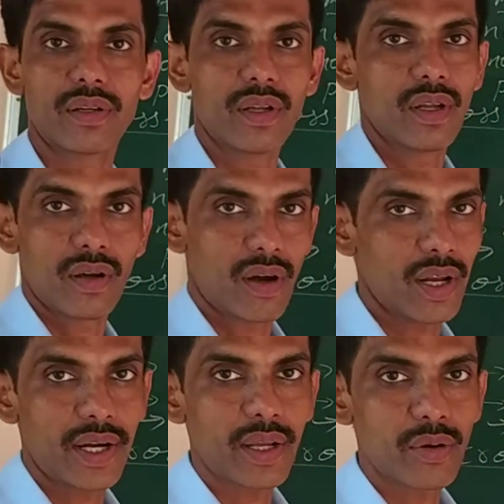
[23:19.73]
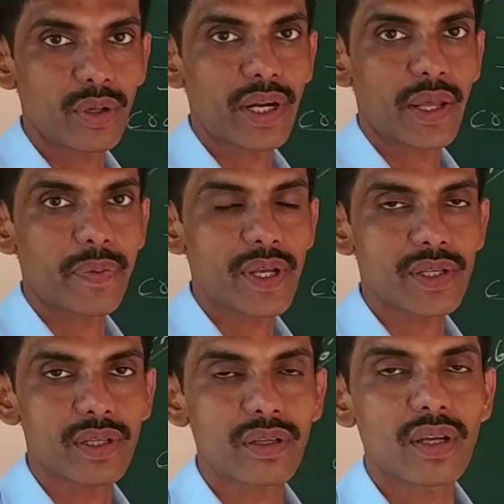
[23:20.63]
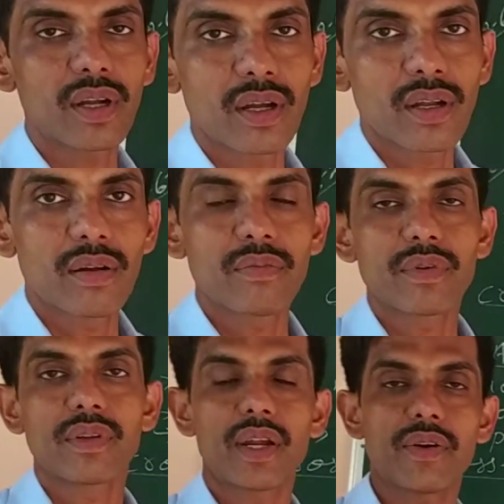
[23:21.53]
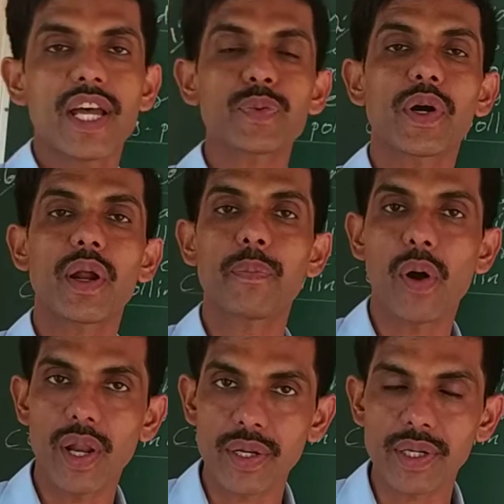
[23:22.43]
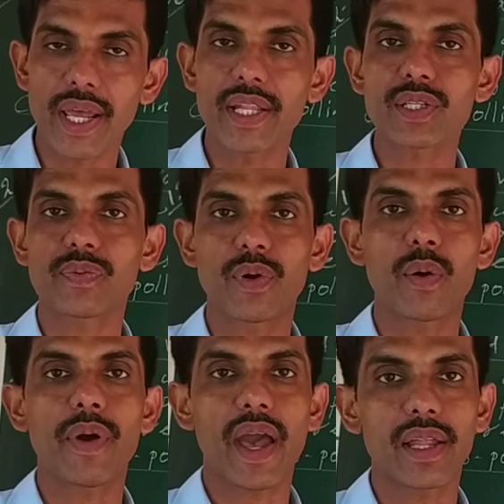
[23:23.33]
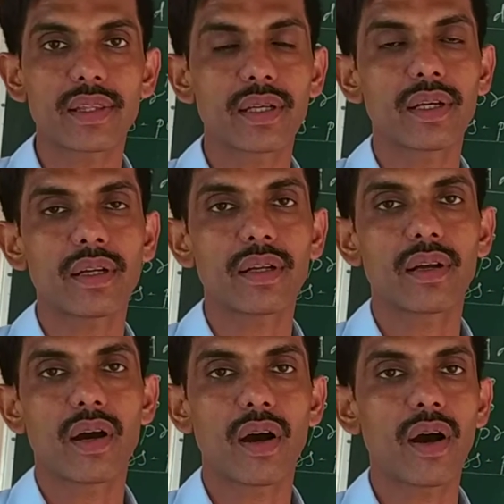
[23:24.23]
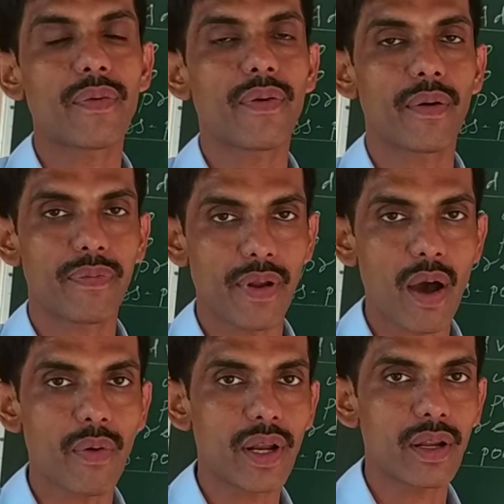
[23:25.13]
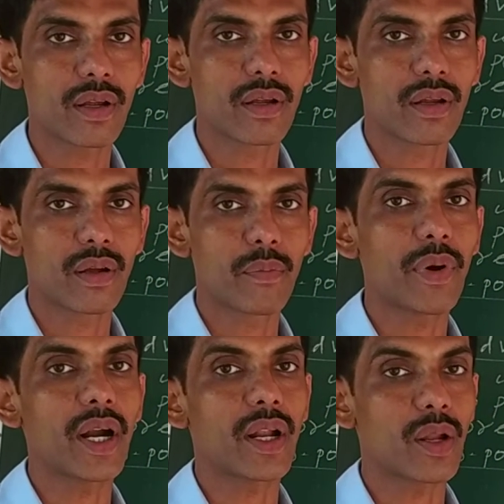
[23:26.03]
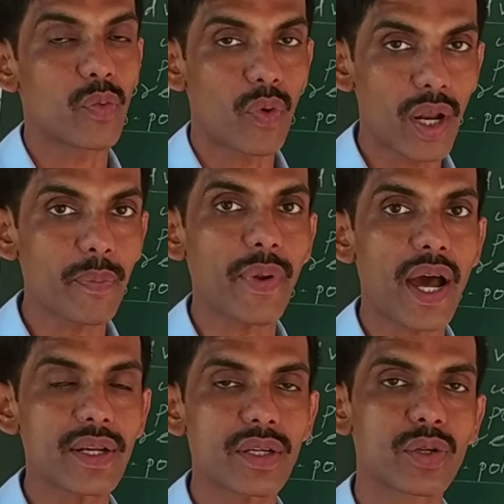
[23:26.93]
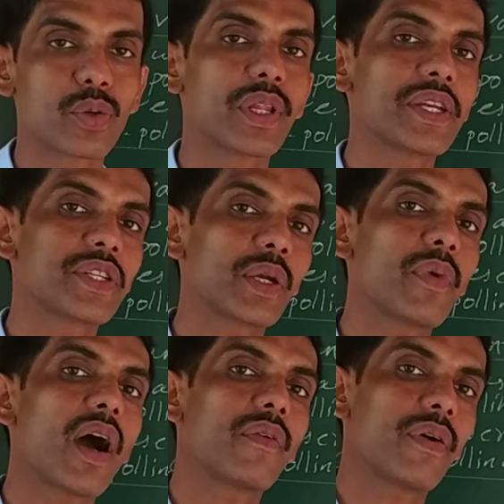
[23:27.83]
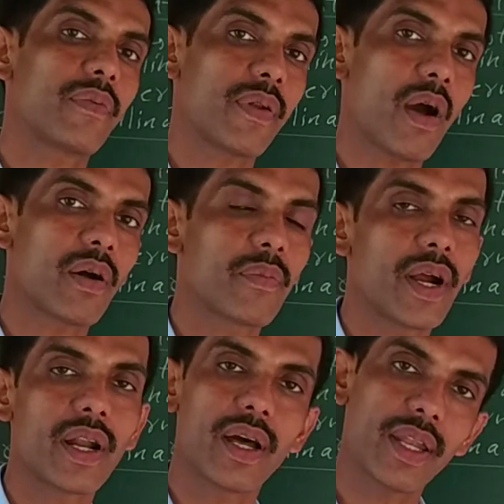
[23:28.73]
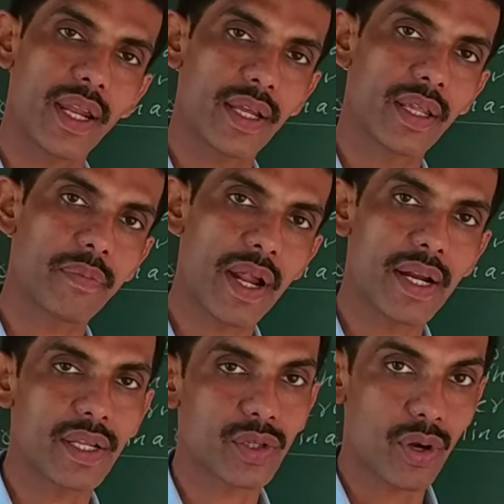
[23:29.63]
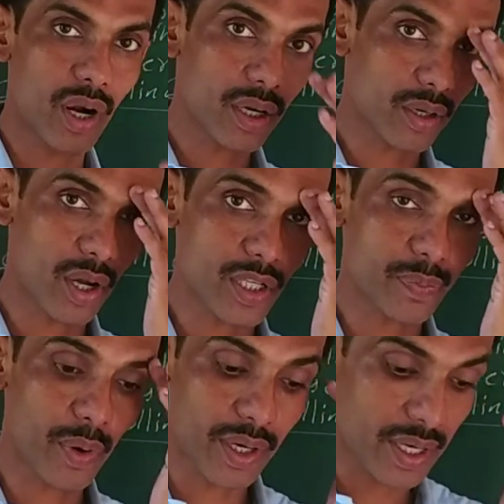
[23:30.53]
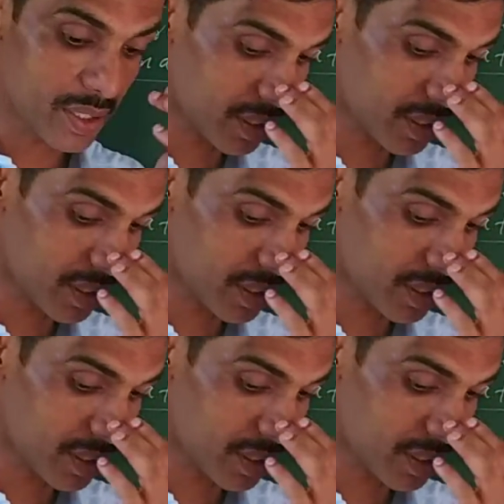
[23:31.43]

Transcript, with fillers: Already you know the definition. The transfer of pollen grains from anther of a flower born on one plant to the stigma of a flower born on another plant is called cross-pollination.